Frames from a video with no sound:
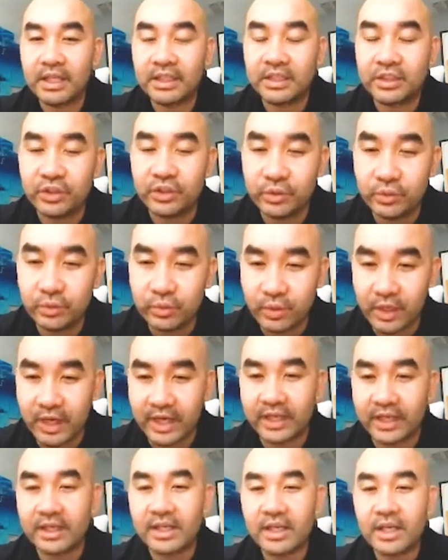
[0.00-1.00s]
you,
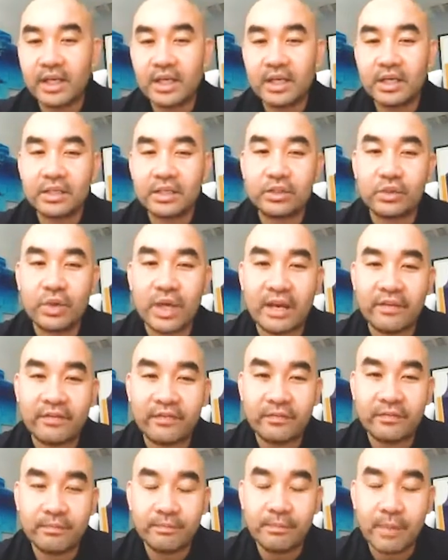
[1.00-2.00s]
right? You
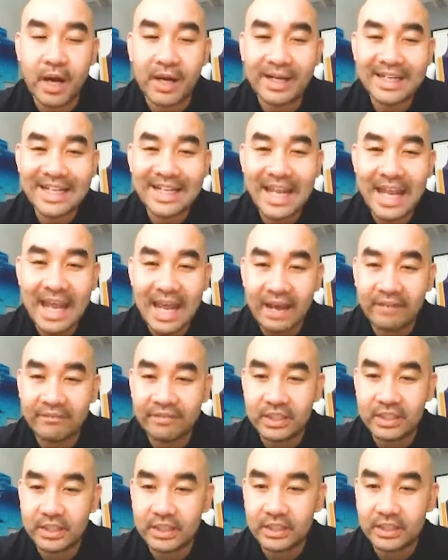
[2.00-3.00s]
have body
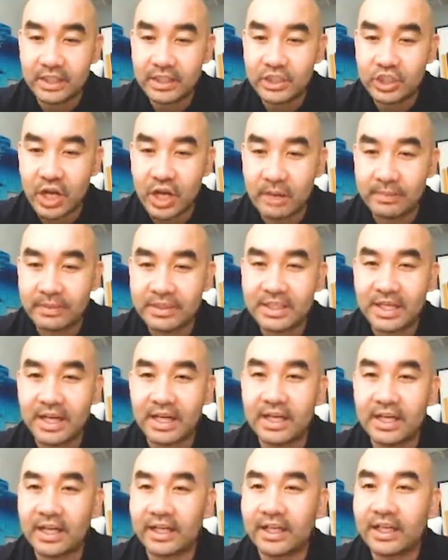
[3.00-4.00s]
cavity. Their job is kind
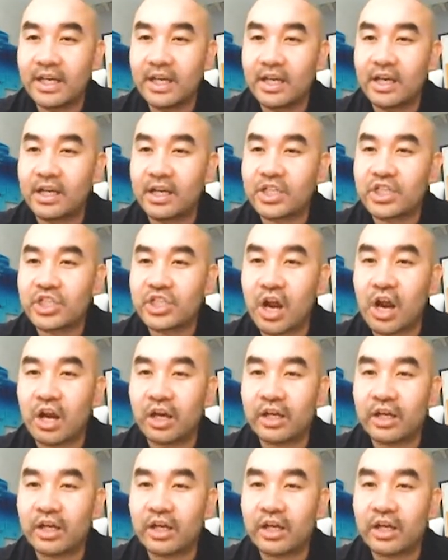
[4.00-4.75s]
of like a shock